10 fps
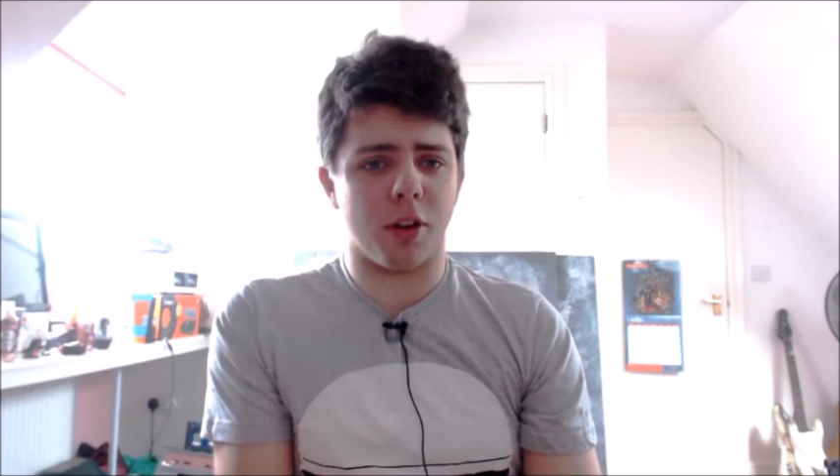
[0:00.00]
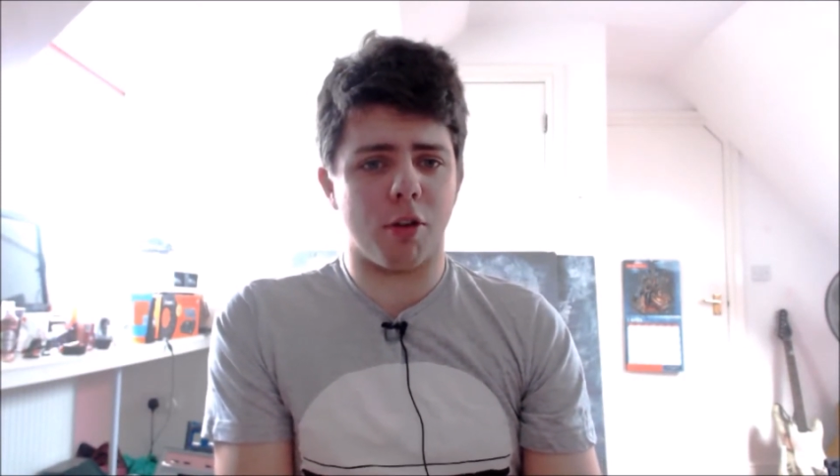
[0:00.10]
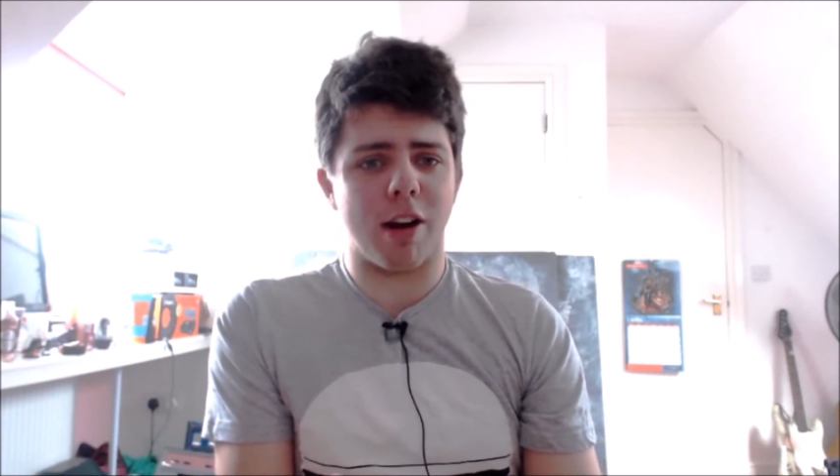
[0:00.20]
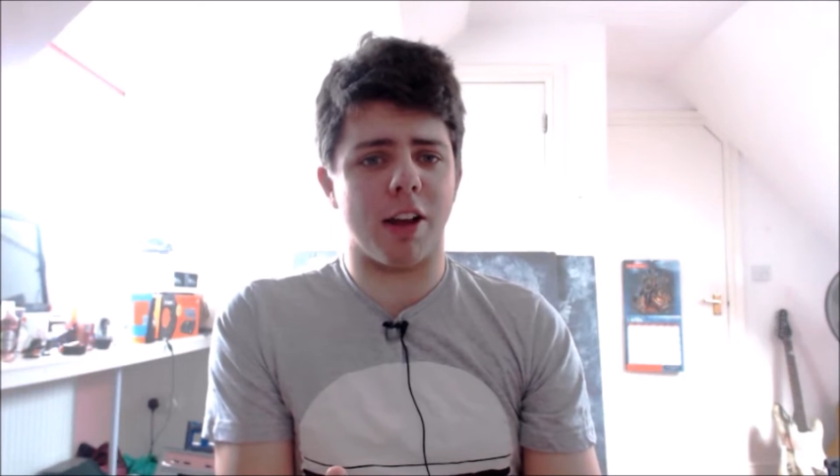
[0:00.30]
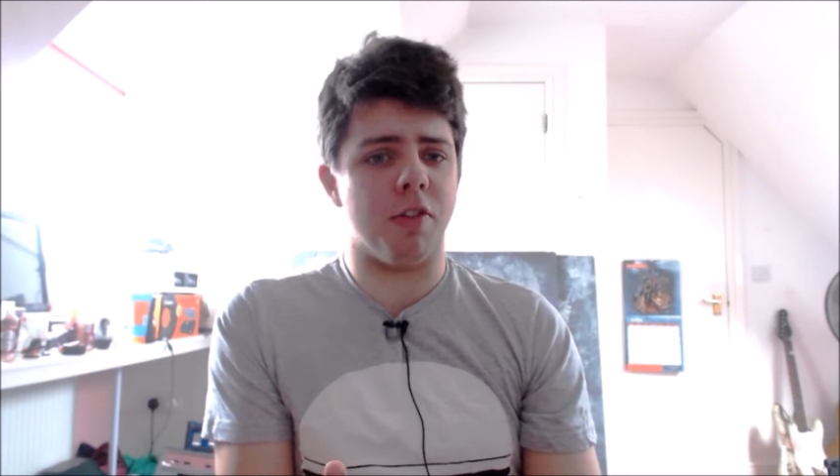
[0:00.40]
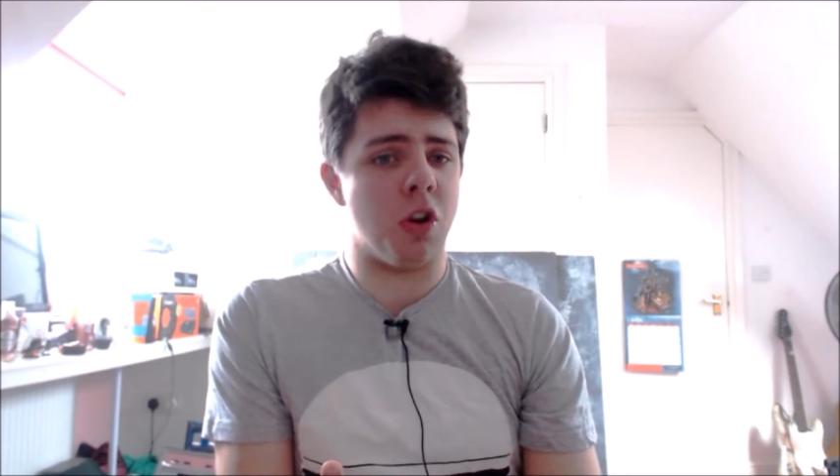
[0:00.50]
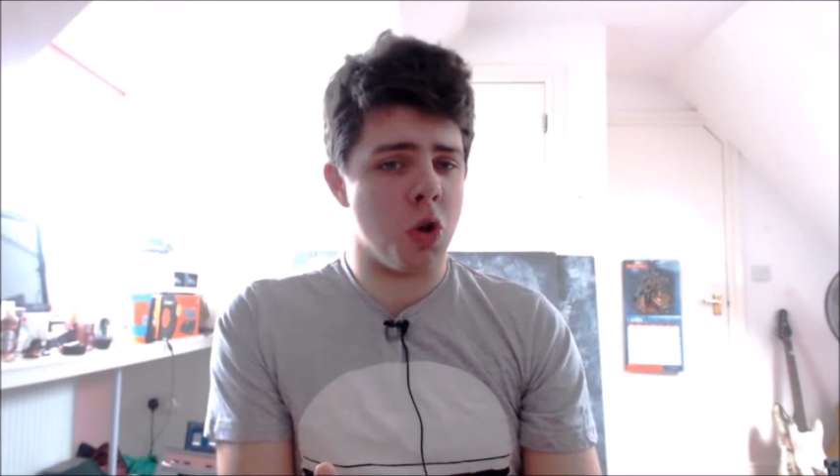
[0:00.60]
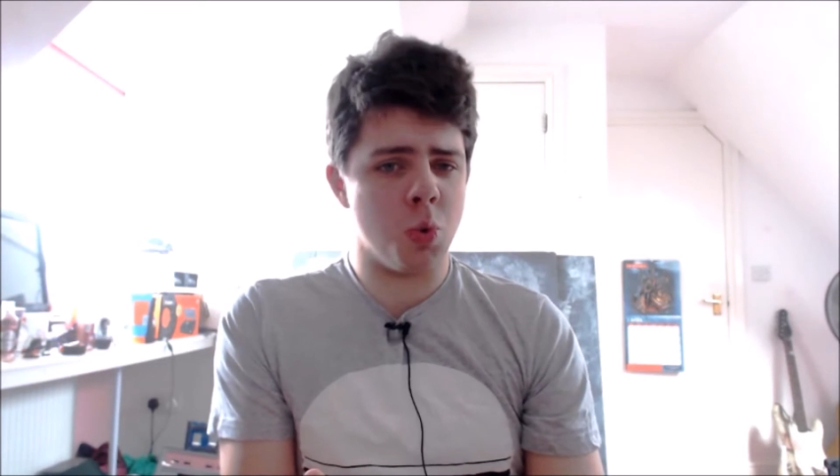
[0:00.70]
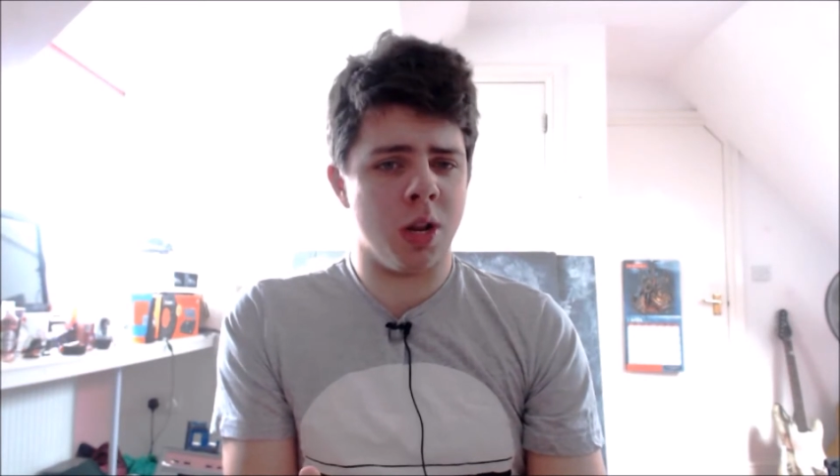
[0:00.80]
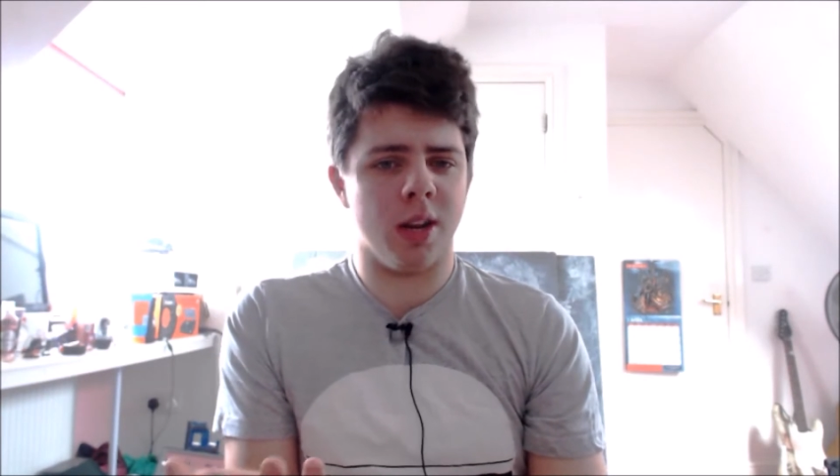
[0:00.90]
crack of
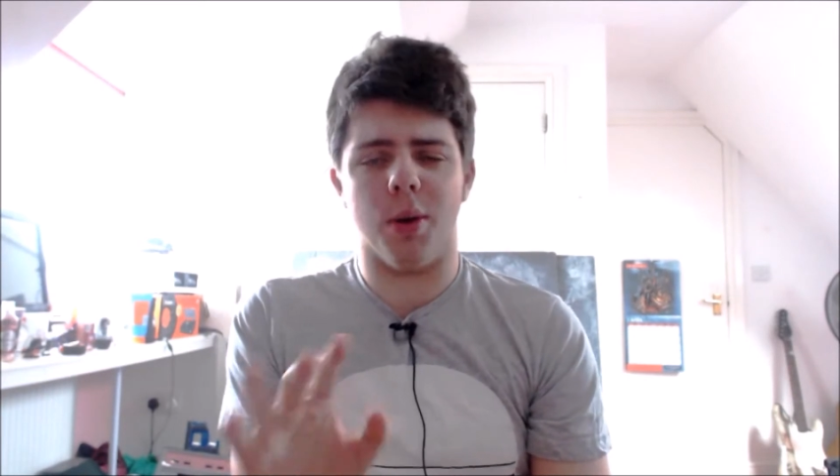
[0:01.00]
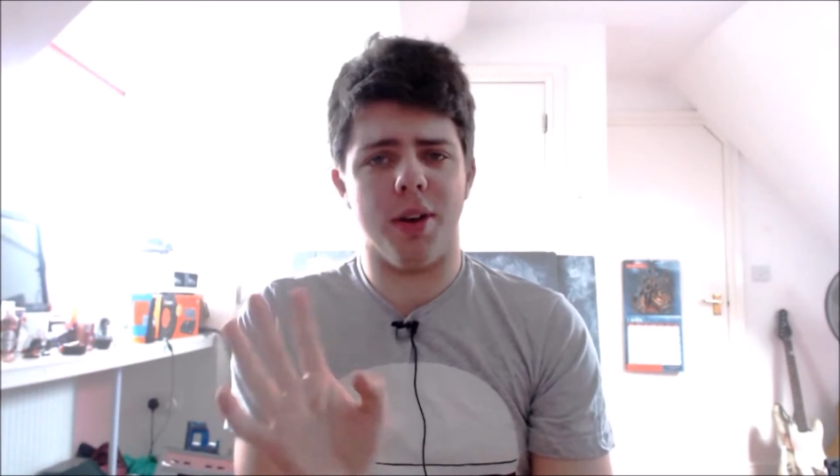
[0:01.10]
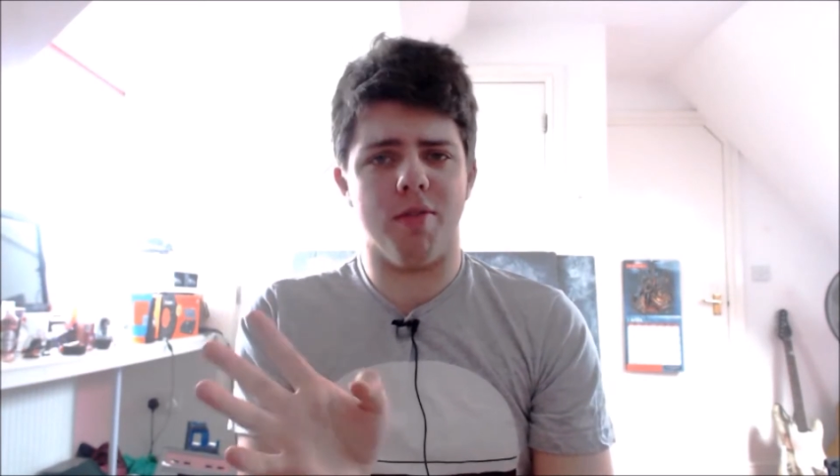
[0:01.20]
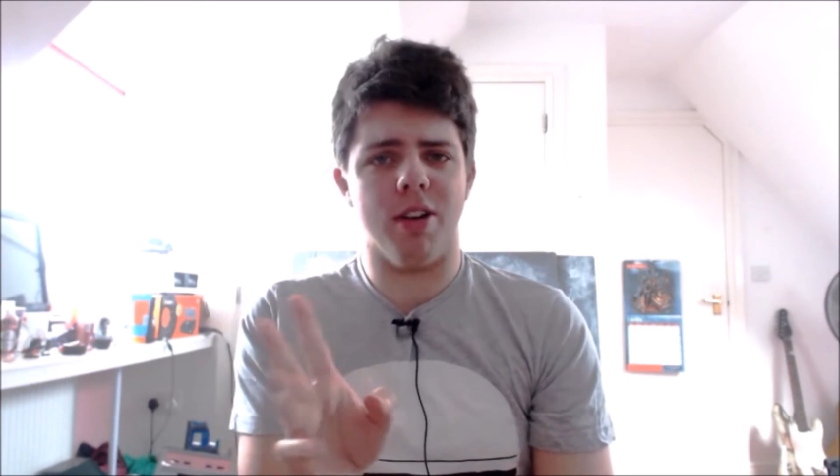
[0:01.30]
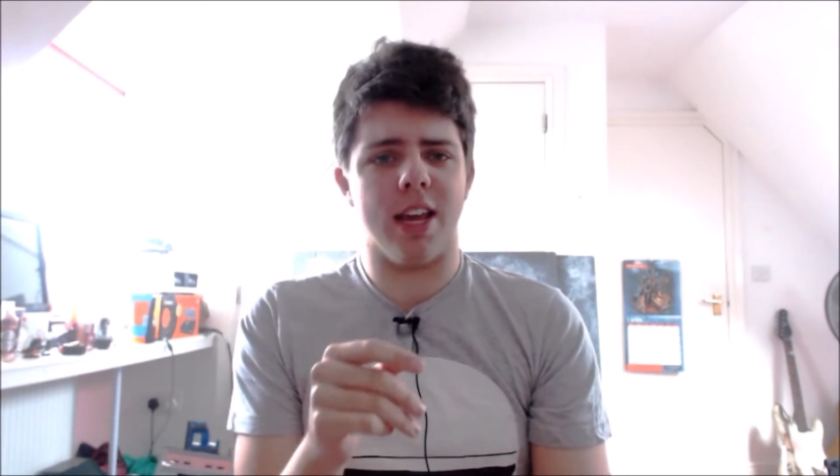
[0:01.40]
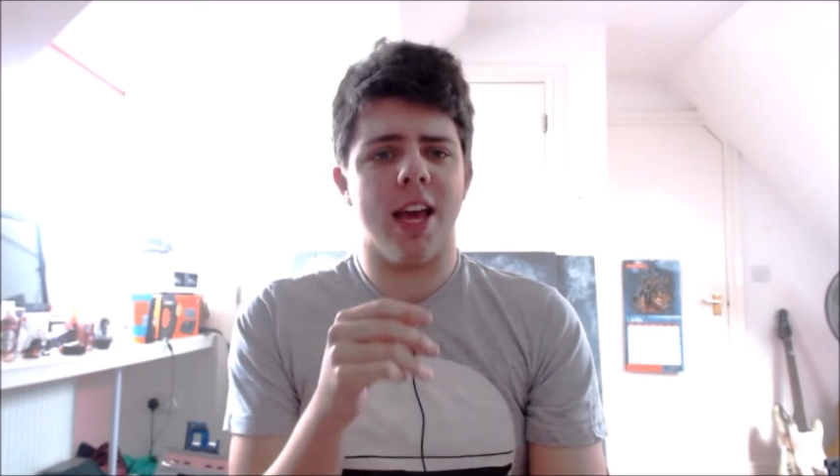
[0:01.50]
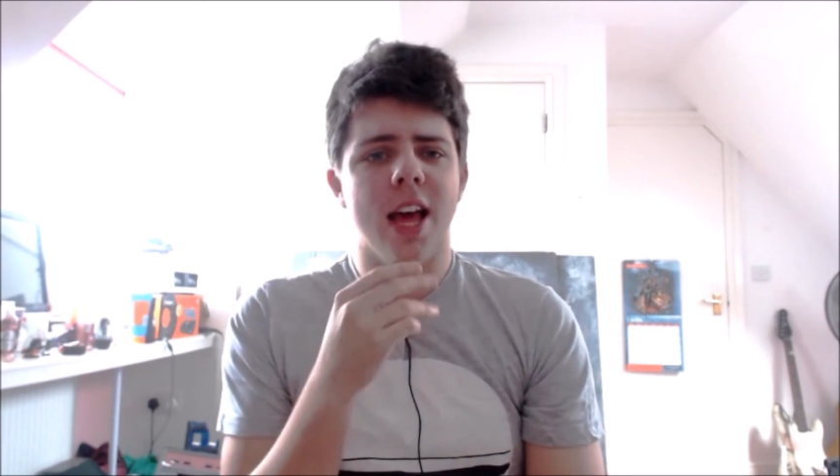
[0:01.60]
noon. No, I didn't really.